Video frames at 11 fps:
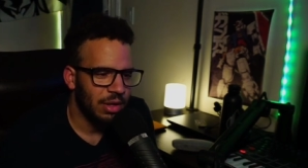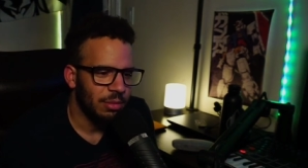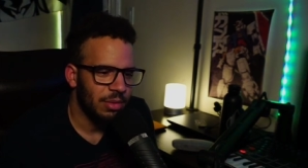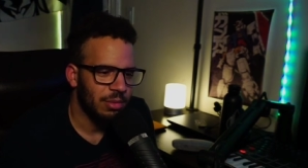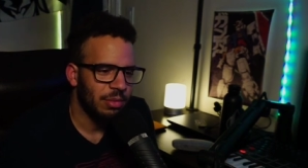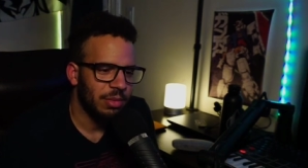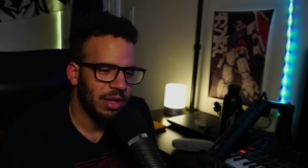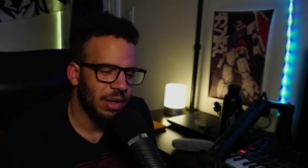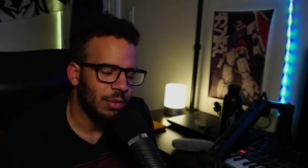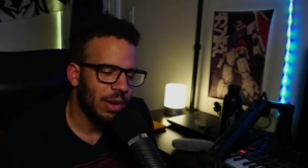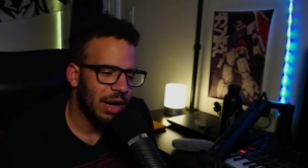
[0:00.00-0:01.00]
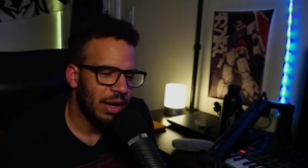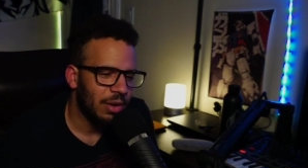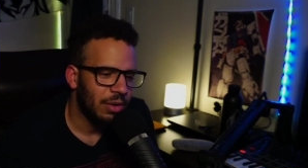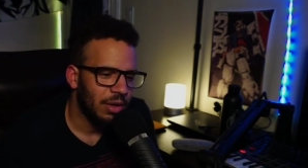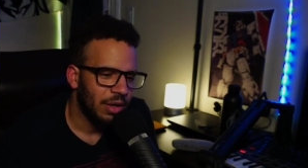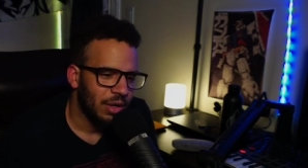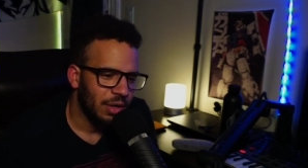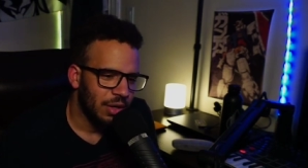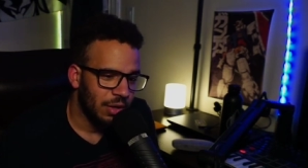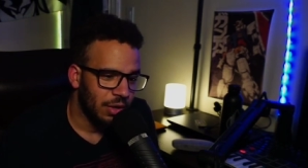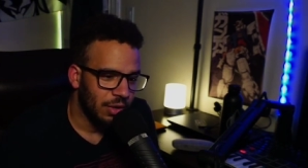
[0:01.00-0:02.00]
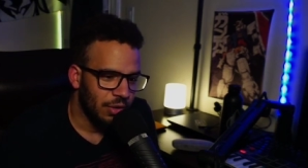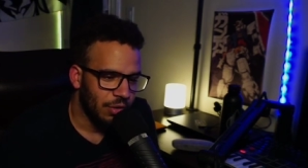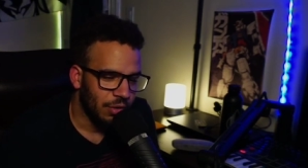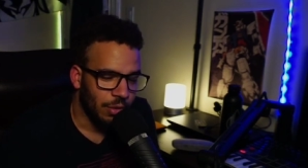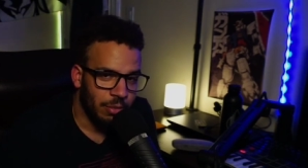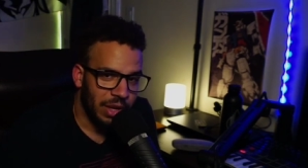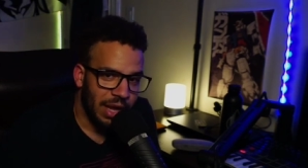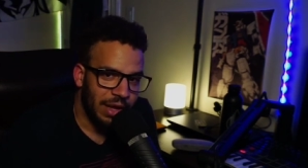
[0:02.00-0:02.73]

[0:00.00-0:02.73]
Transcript: People be like, "Wow, you're bad,"